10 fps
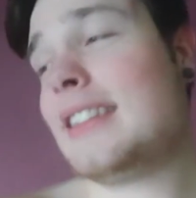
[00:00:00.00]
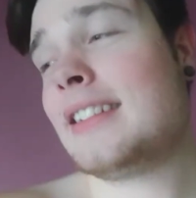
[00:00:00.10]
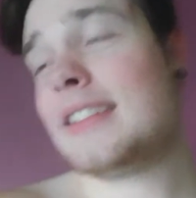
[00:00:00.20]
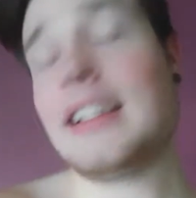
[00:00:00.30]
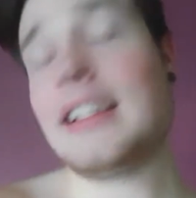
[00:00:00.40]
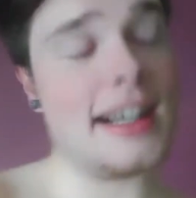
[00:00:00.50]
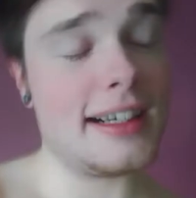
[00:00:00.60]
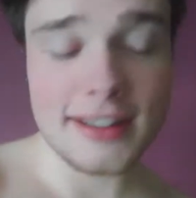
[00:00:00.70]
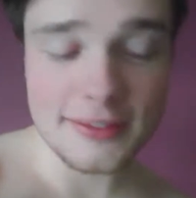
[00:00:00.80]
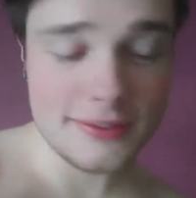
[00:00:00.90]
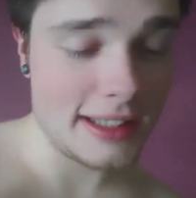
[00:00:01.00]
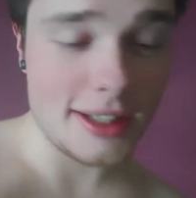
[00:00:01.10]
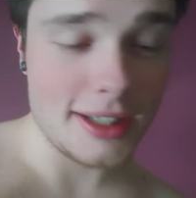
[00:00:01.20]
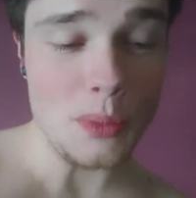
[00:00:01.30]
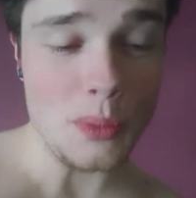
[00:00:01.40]
Not enough, like,
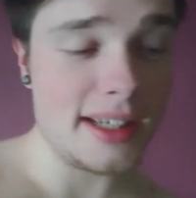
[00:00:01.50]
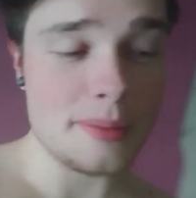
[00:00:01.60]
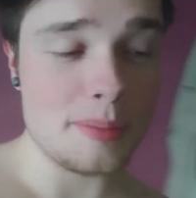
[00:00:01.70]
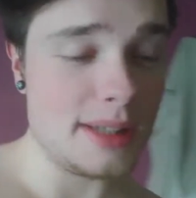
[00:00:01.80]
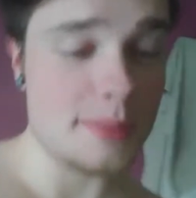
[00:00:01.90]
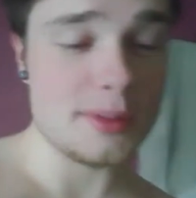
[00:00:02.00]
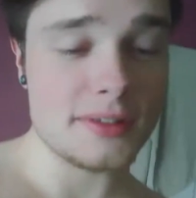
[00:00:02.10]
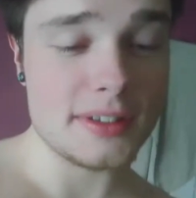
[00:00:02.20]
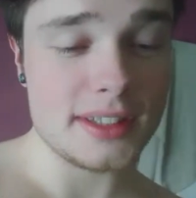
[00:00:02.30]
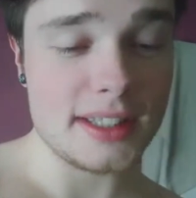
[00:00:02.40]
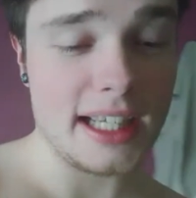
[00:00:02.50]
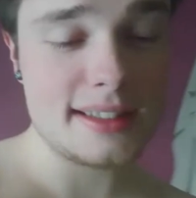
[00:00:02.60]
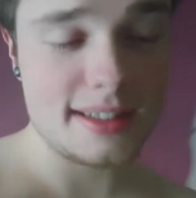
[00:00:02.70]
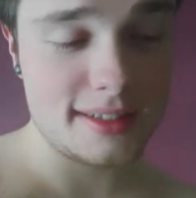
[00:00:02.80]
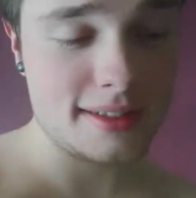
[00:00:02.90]
awakened people to really
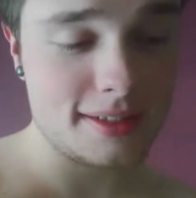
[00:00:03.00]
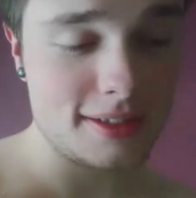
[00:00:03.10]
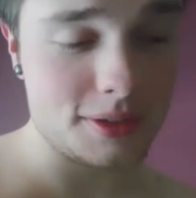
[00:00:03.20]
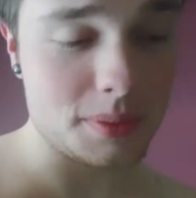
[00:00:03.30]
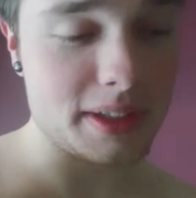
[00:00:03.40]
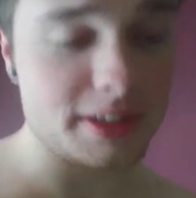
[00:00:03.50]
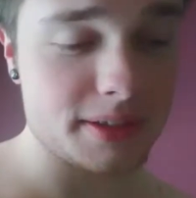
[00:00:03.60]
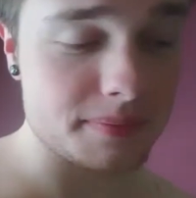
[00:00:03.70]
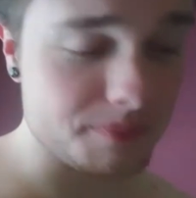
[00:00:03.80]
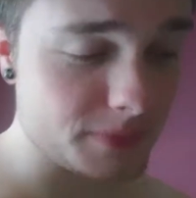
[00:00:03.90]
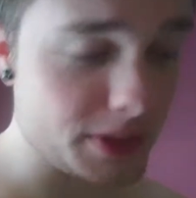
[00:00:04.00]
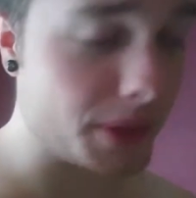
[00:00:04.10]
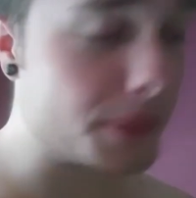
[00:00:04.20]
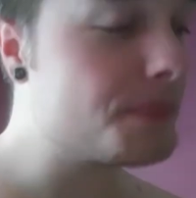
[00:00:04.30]
assess the situation. So,